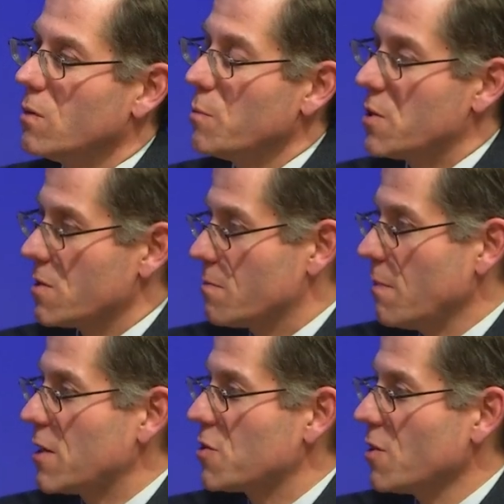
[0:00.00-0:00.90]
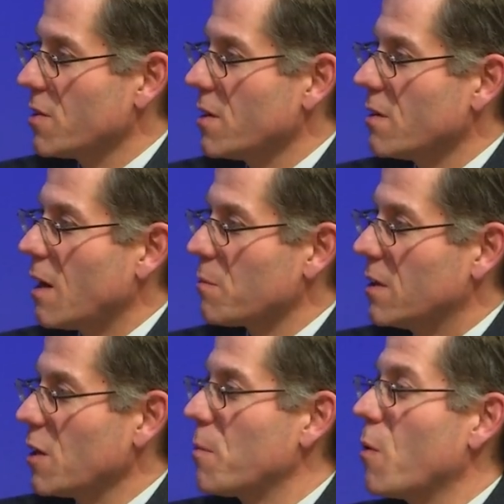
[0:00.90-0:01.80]
let me just make sure I'm
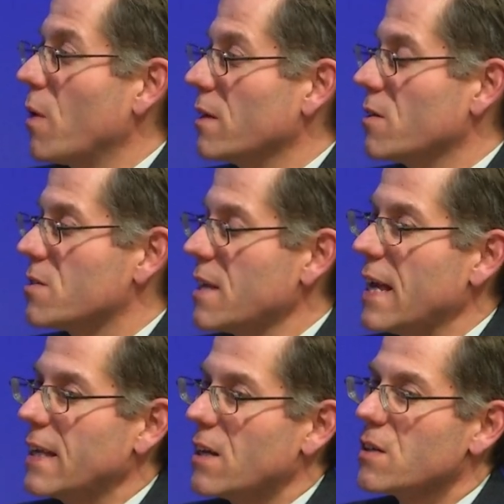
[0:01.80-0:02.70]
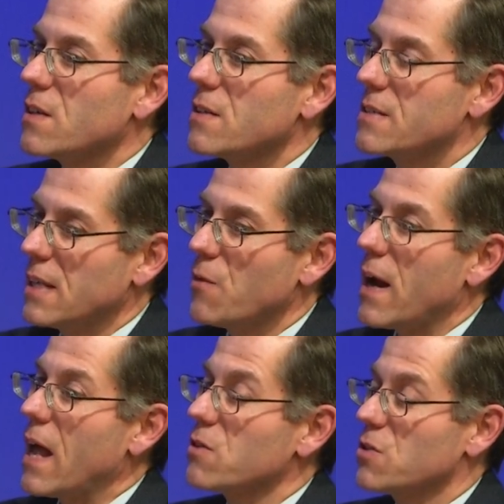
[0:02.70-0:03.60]
clear about what mm-hmm. you're saying here. The city
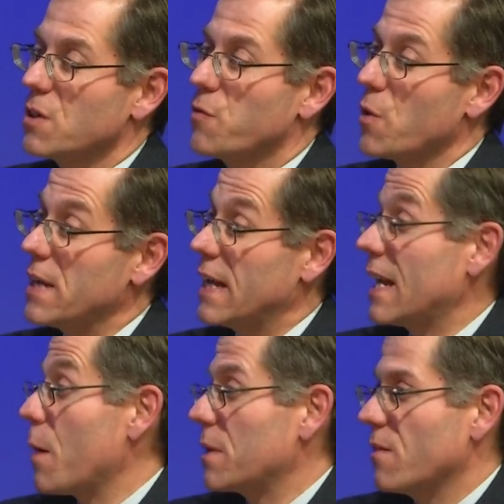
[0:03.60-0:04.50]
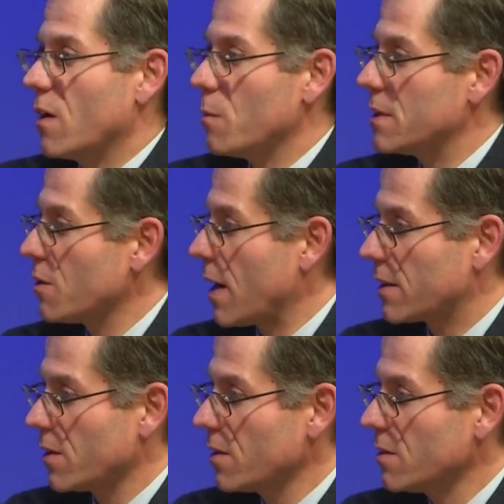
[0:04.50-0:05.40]
right now is looking for an economic development
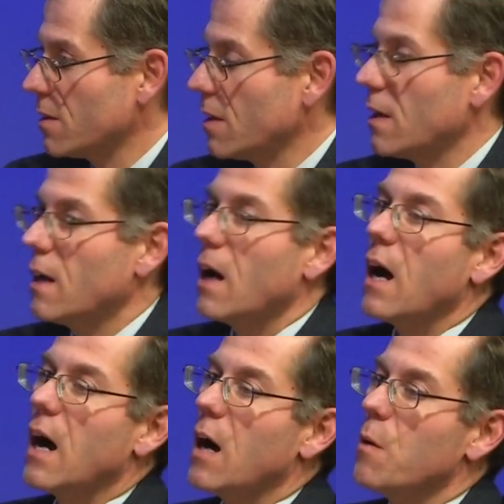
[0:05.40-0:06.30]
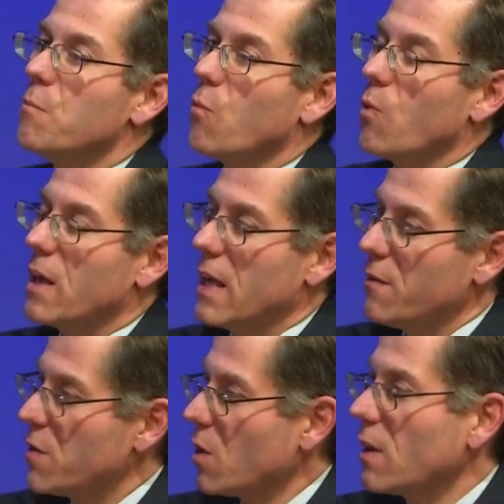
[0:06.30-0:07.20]
director. Mm-hmm.
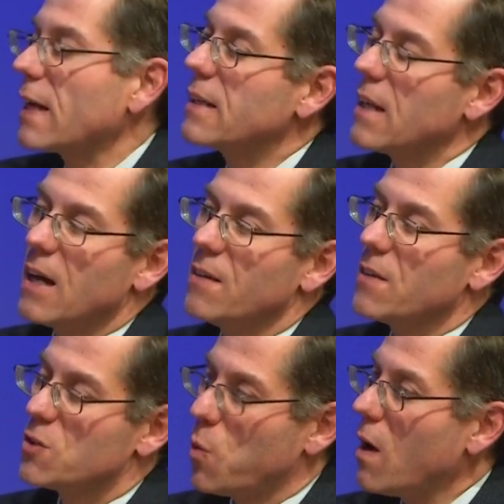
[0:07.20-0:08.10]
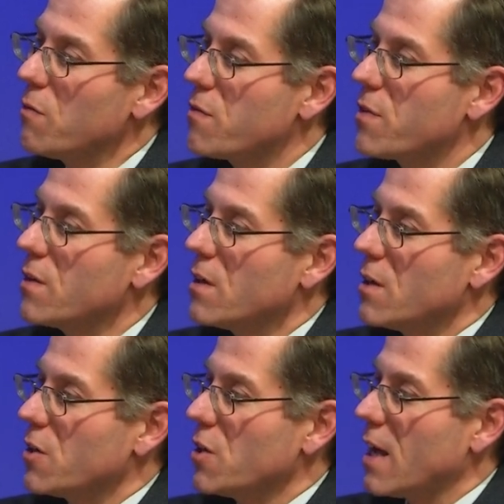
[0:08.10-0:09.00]
If you're elected on the 12th,
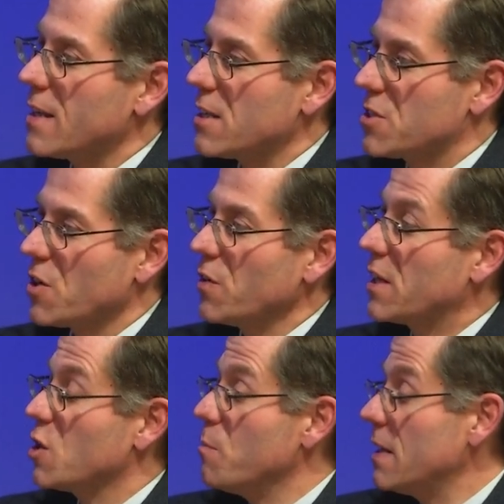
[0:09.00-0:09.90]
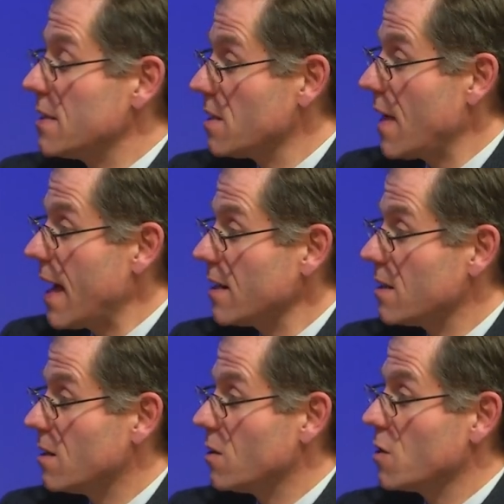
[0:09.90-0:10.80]
you're not necessarily committed to that,
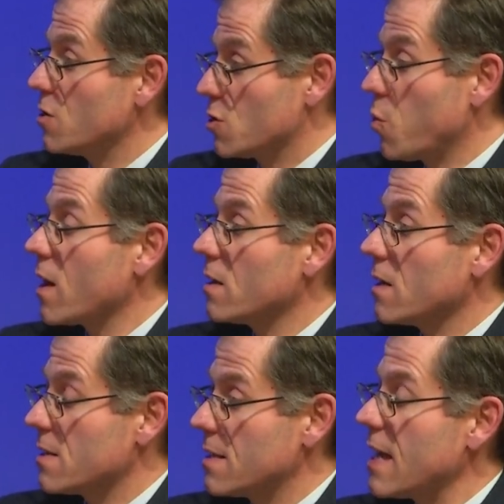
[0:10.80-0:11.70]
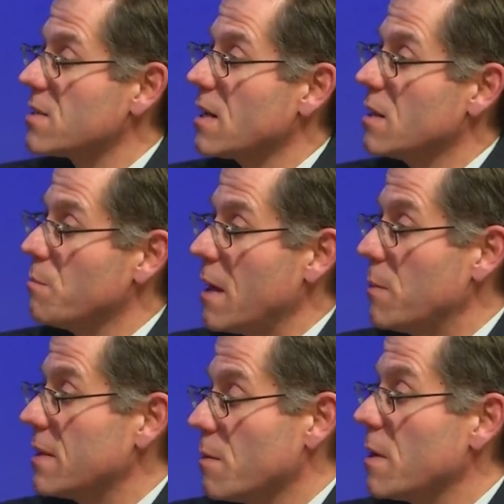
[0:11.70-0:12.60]
or you just want to assess and then
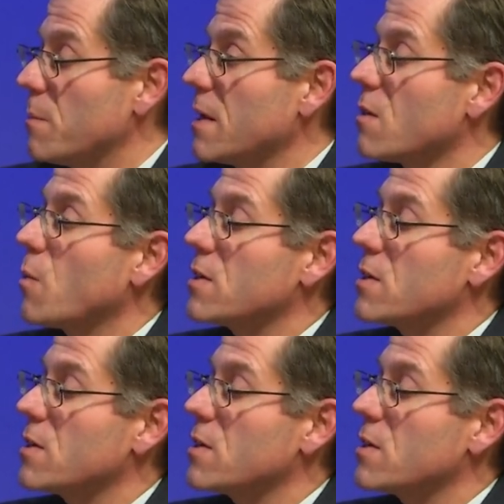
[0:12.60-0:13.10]
maybe there may be other ways?